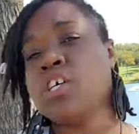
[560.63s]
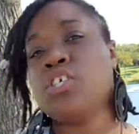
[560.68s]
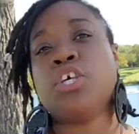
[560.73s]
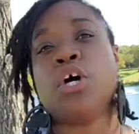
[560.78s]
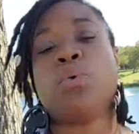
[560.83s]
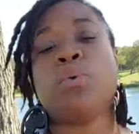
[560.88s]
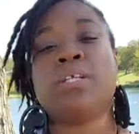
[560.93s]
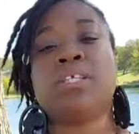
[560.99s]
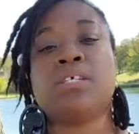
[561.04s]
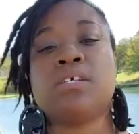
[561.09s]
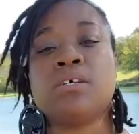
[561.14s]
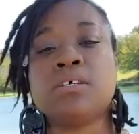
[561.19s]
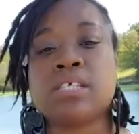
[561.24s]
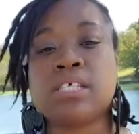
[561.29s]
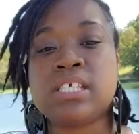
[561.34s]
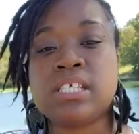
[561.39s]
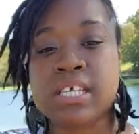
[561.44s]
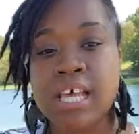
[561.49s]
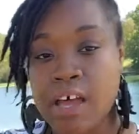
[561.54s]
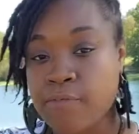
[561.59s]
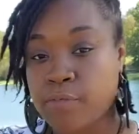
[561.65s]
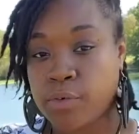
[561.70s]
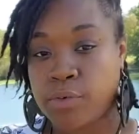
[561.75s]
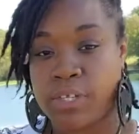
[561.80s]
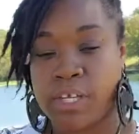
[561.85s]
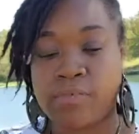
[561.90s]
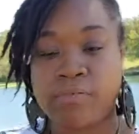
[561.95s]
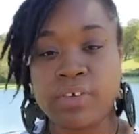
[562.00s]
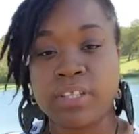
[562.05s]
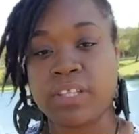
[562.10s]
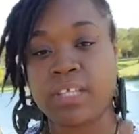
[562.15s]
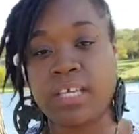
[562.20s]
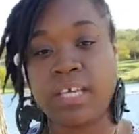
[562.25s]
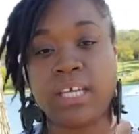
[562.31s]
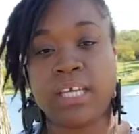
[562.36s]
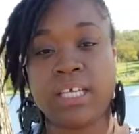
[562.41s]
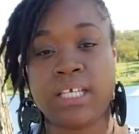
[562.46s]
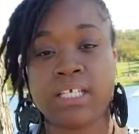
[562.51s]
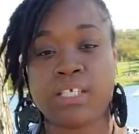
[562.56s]
So it took several different
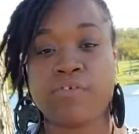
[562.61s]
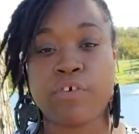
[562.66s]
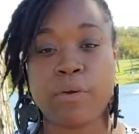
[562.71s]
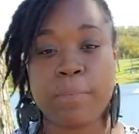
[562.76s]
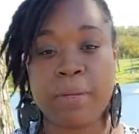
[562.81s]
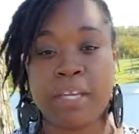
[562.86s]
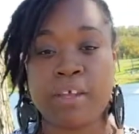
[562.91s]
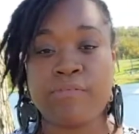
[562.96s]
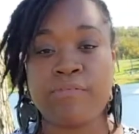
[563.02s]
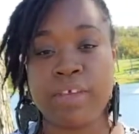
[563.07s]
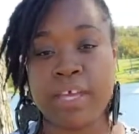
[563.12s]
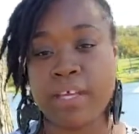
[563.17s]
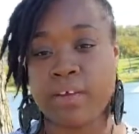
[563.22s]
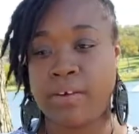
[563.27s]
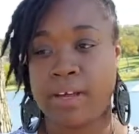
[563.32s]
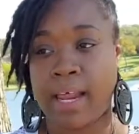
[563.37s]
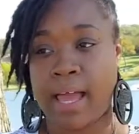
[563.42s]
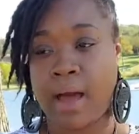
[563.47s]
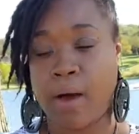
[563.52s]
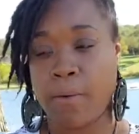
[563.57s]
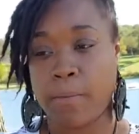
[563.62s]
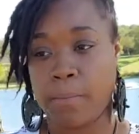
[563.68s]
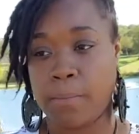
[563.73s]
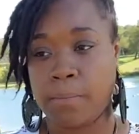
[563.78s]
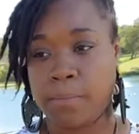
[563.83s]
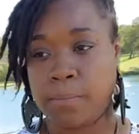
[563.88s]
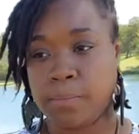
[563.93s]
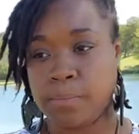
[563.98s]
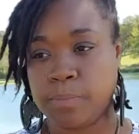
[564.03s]
things for me to figure it out.